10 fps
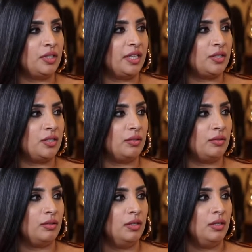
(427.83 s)
Like
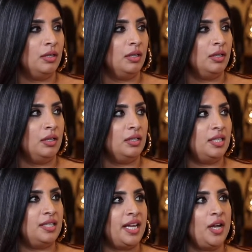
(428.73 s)
to
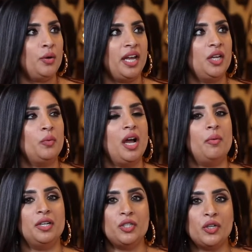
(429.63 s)
say, okay, you know what, I
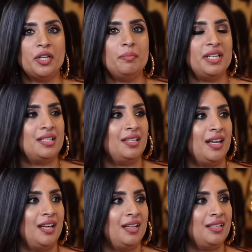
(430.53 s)
want to start a
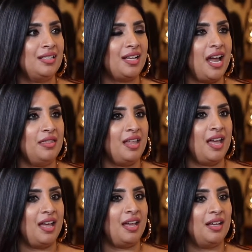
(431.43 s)
business, and
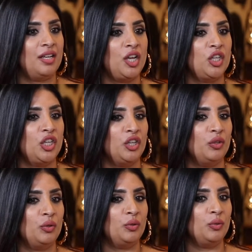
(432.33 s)
then
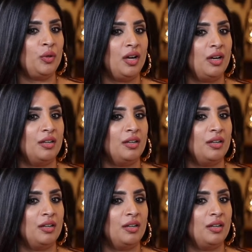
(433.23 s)
you're